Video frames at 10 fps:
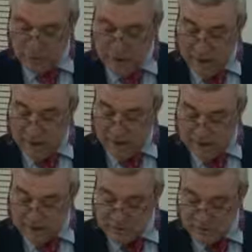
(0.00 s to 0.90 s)
by
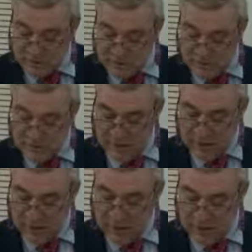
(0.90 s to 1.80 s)
participating in
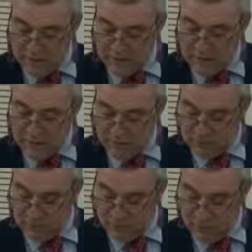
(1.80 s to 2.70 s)
our annual
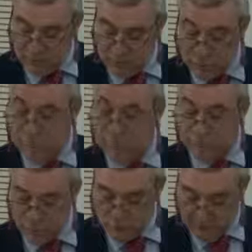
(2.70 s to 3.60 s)
cavalcade and producing
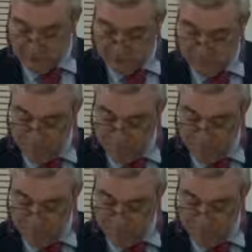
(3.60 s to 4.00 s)
floats,